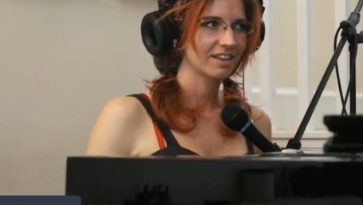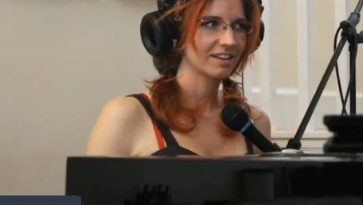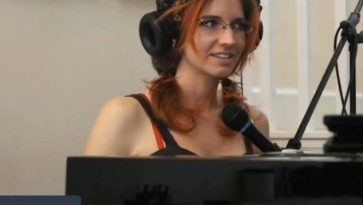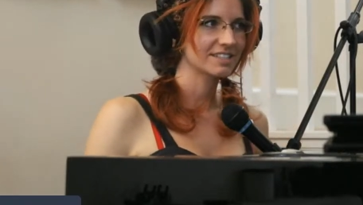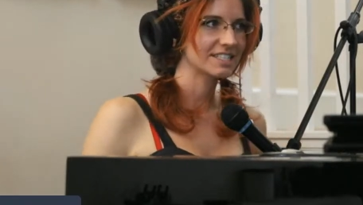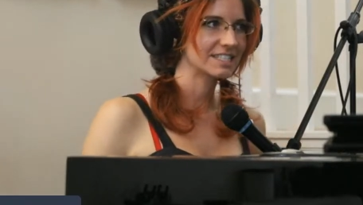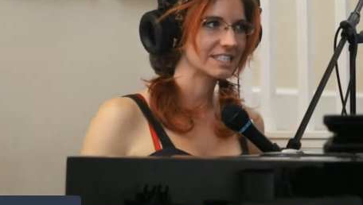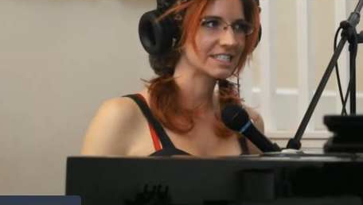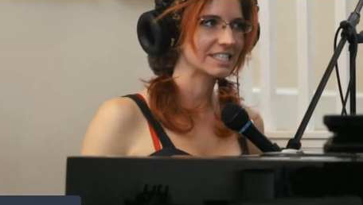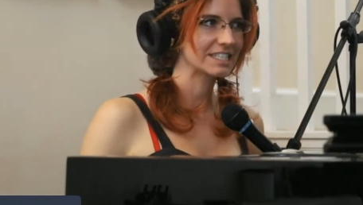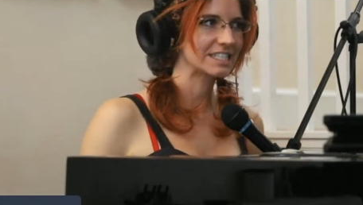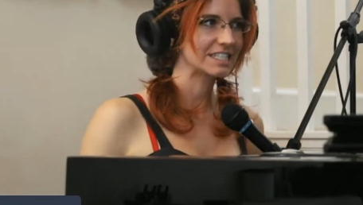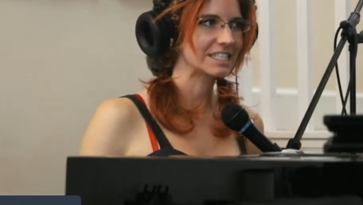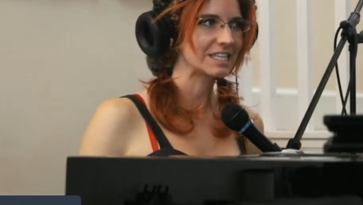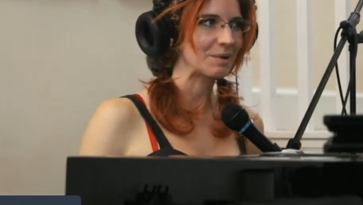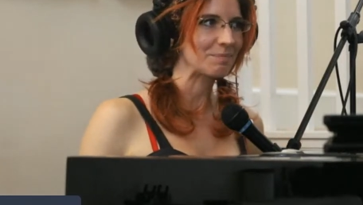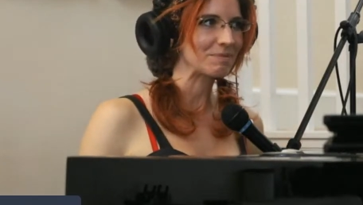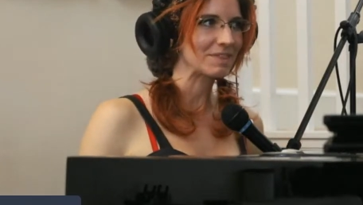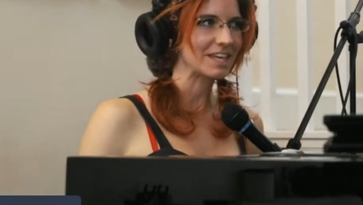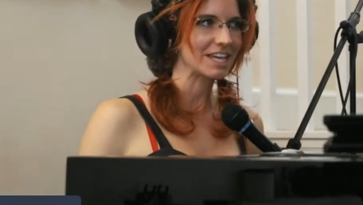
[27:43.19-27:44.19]

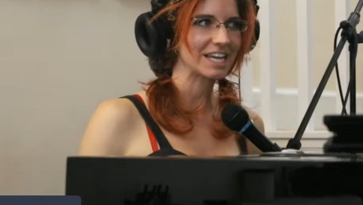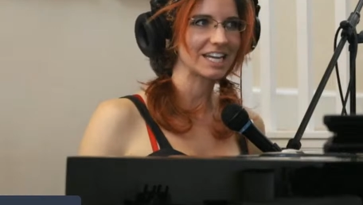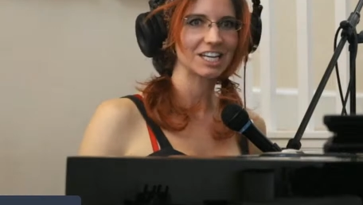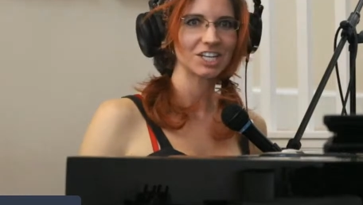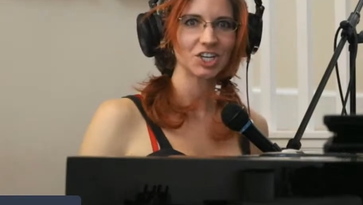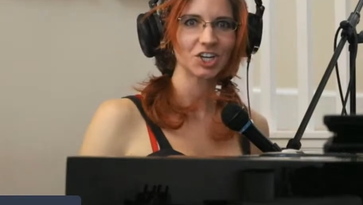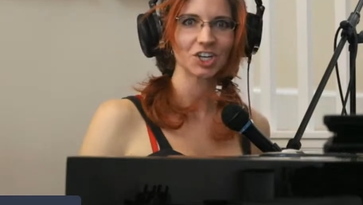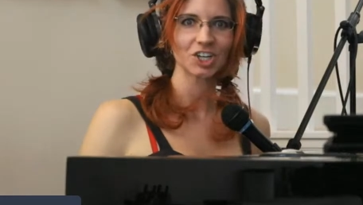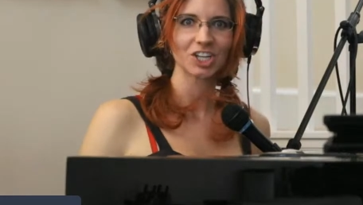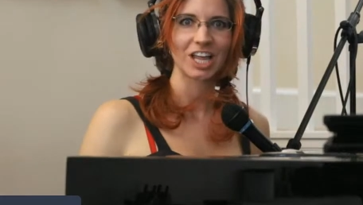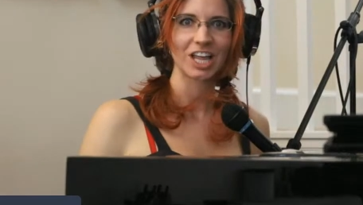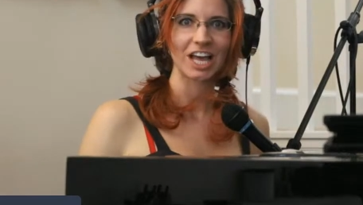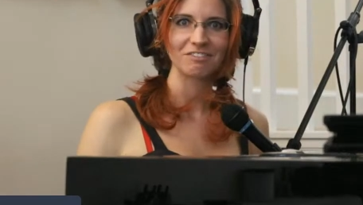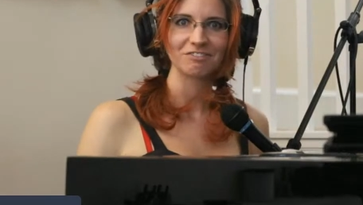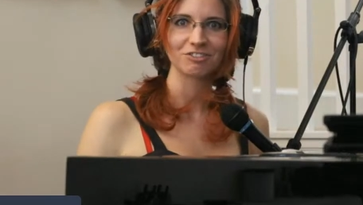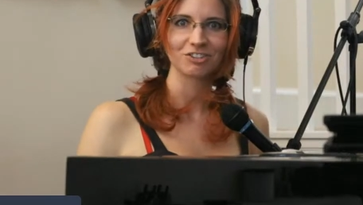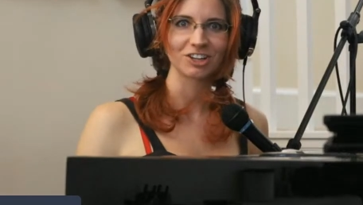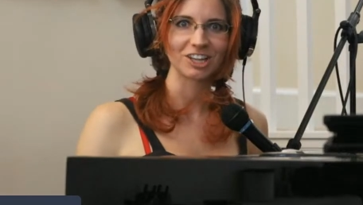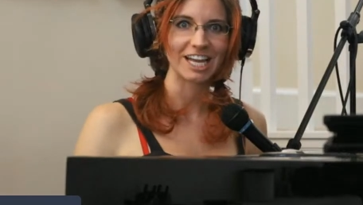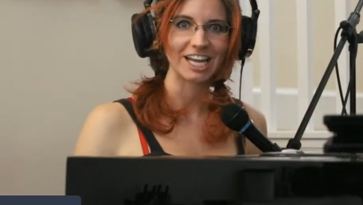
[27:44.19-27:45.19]
something in your life
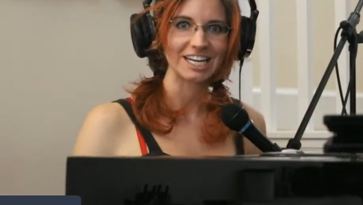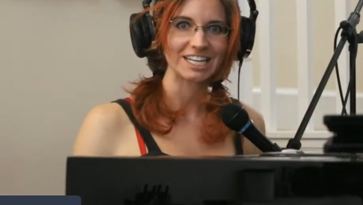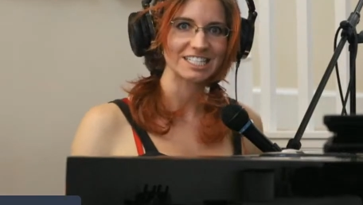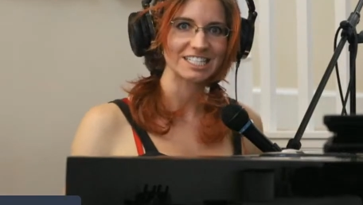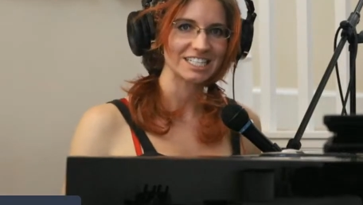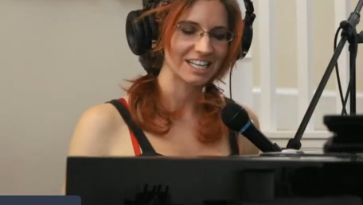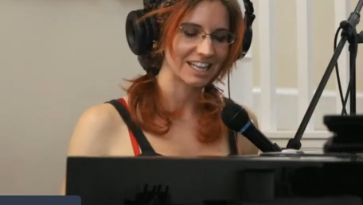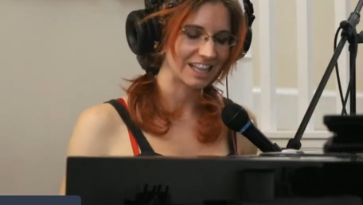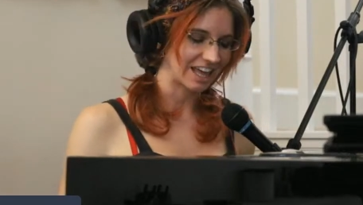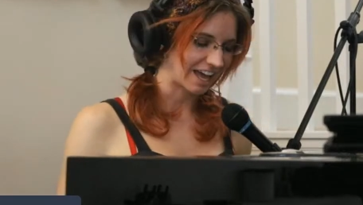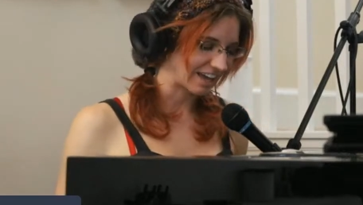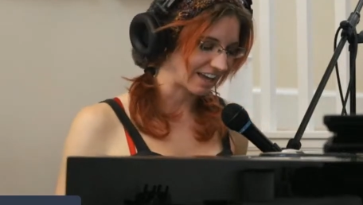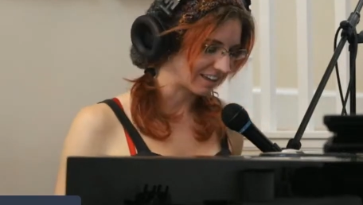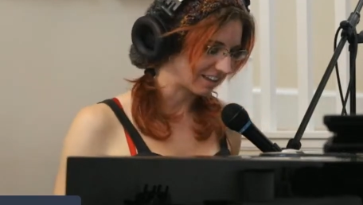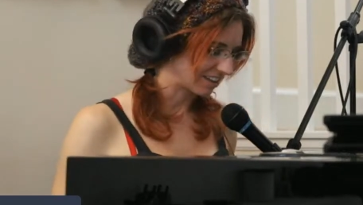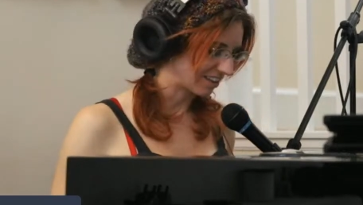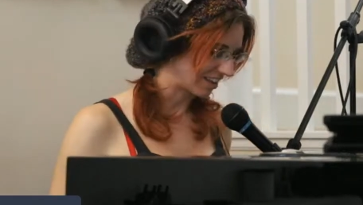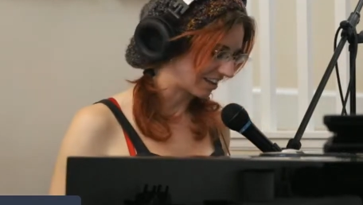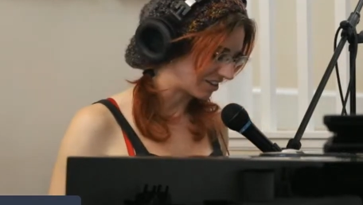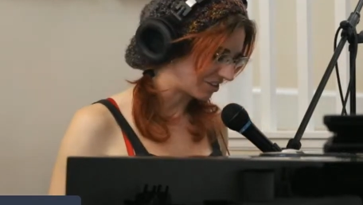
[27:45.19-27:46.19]
related to that
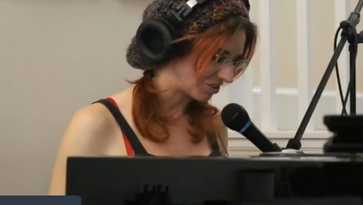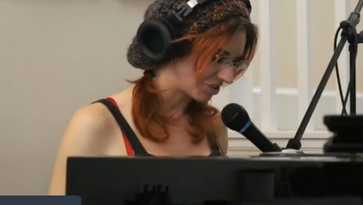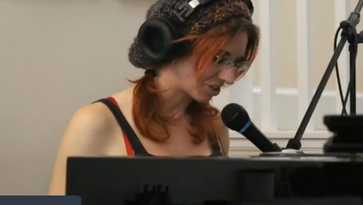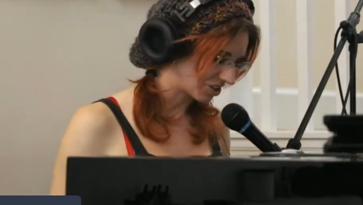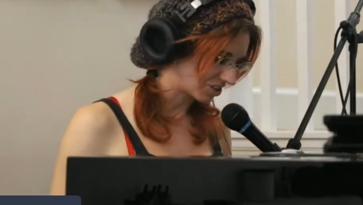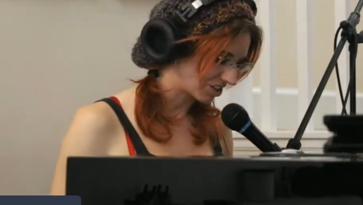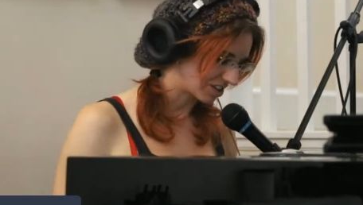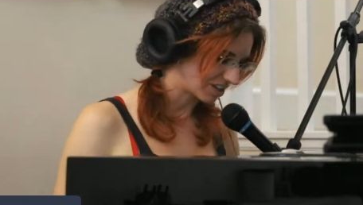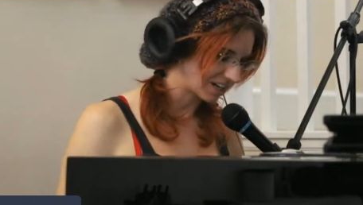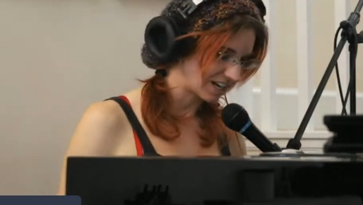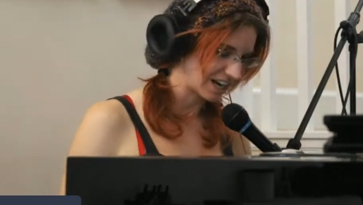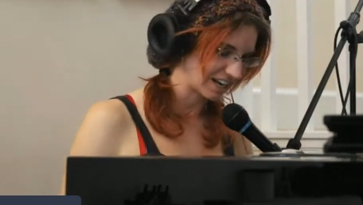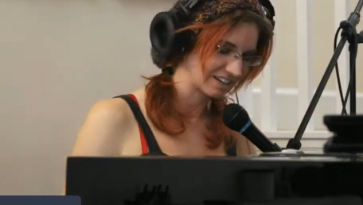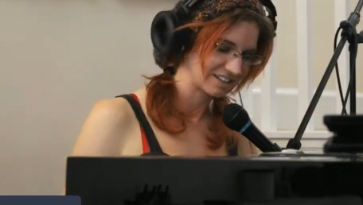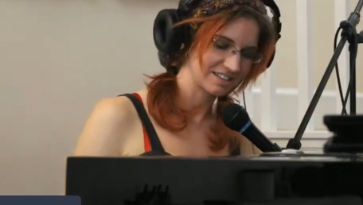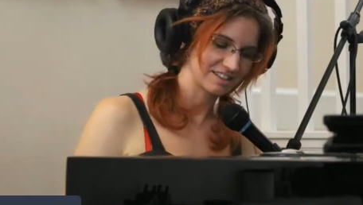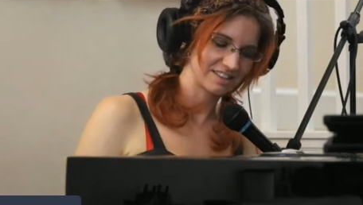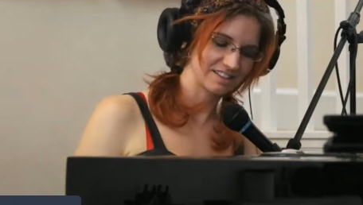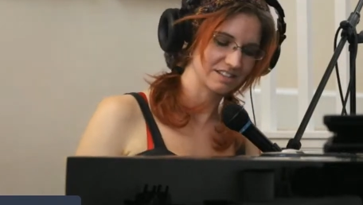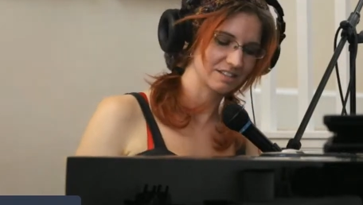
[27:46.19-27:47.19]
you could connect
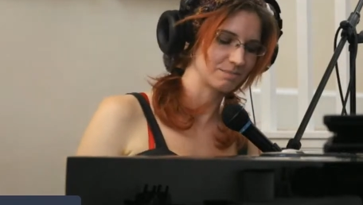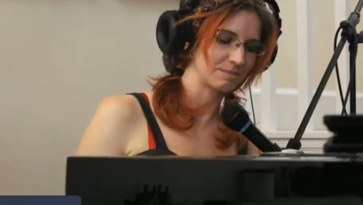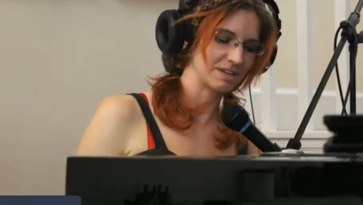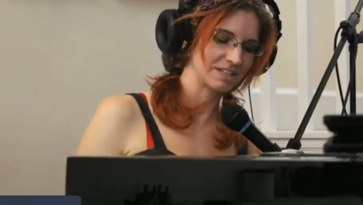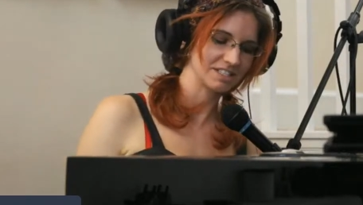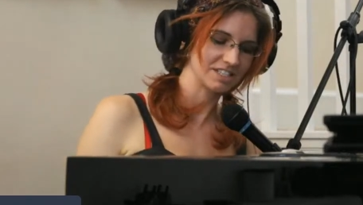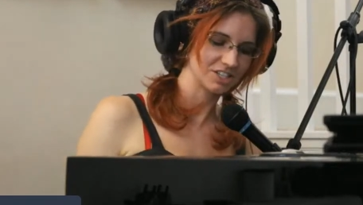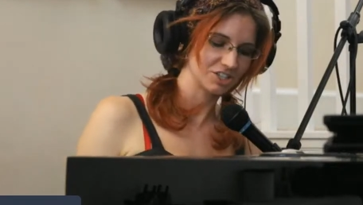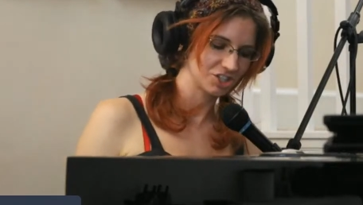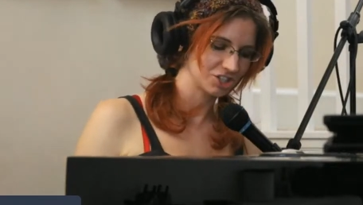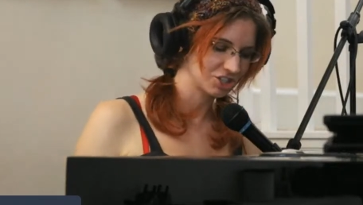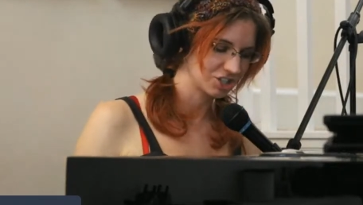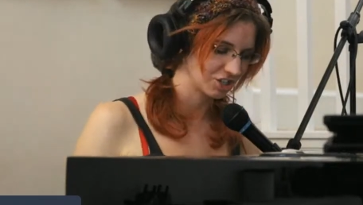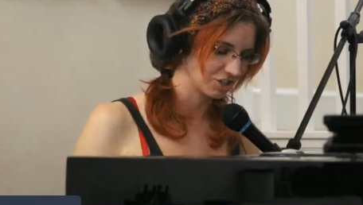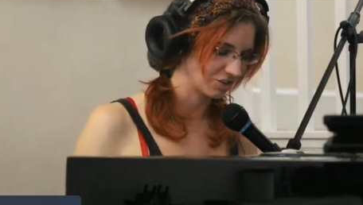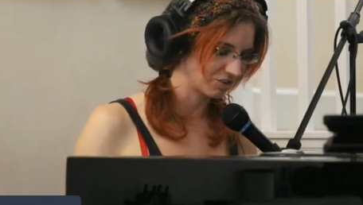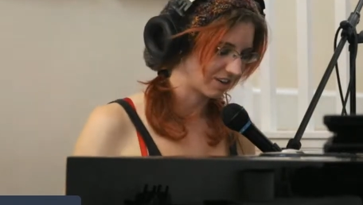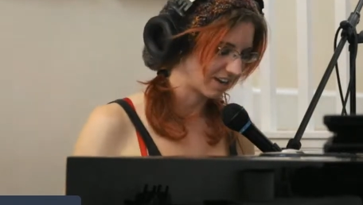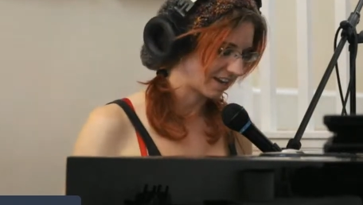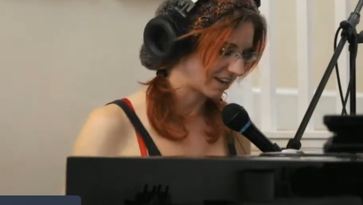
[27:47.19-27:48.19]
this message to,
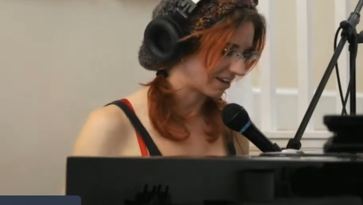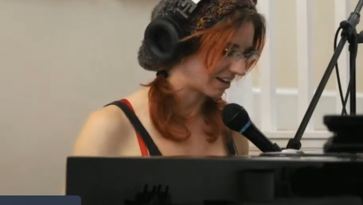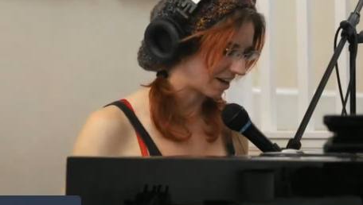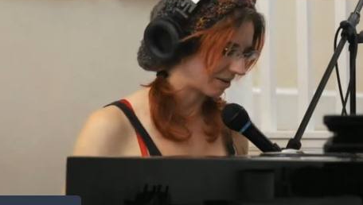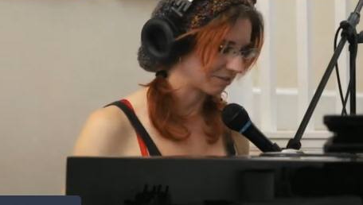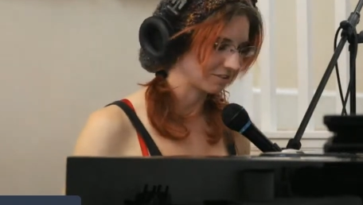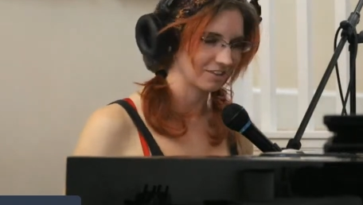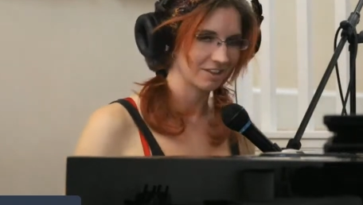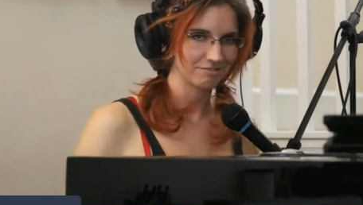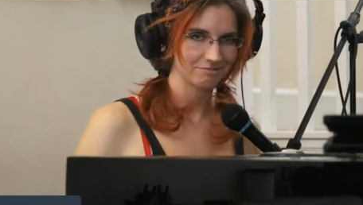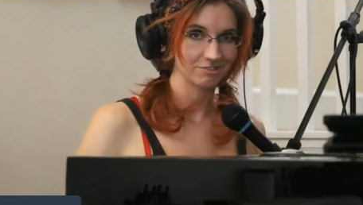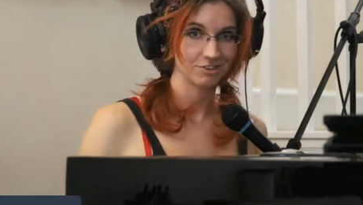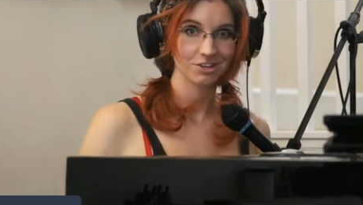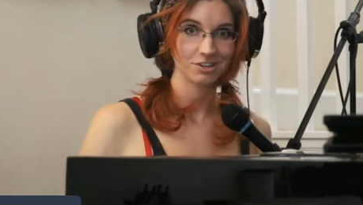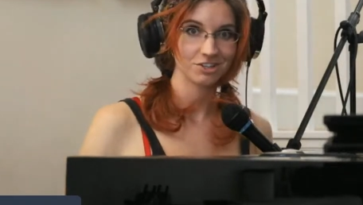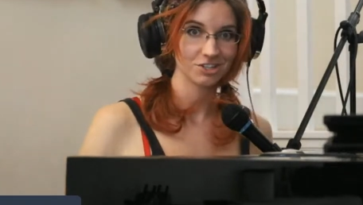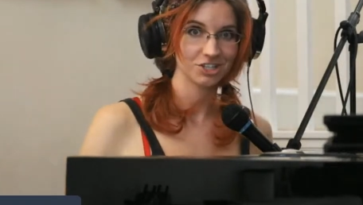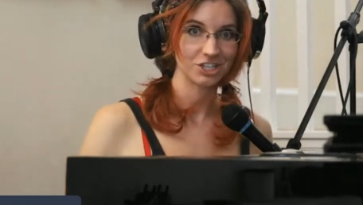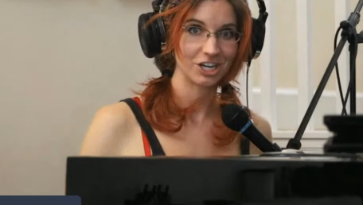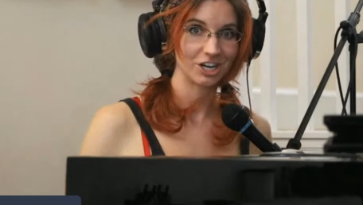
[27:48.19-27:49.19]
and I would love for you
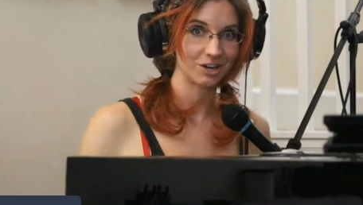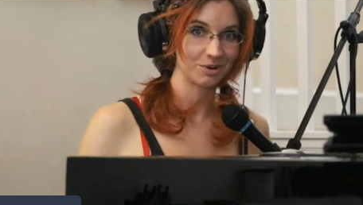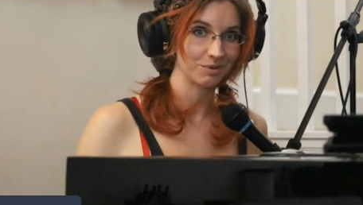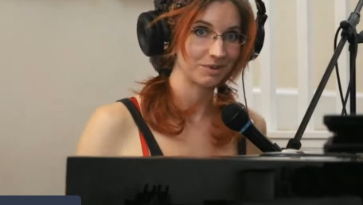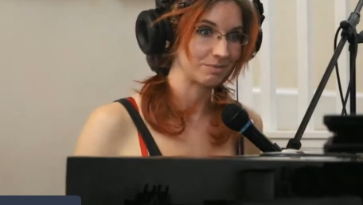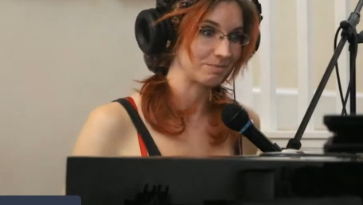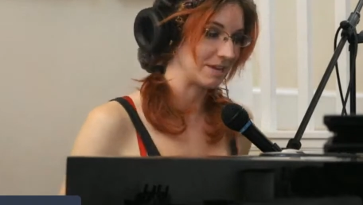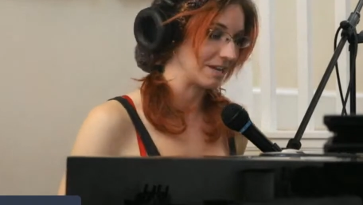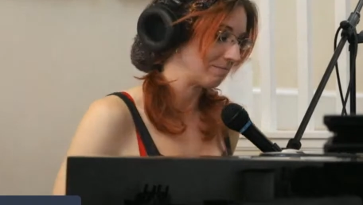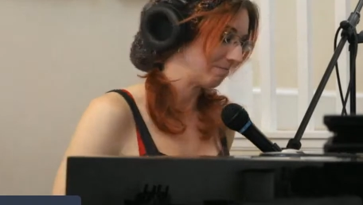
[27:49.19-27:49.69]
to share it with me.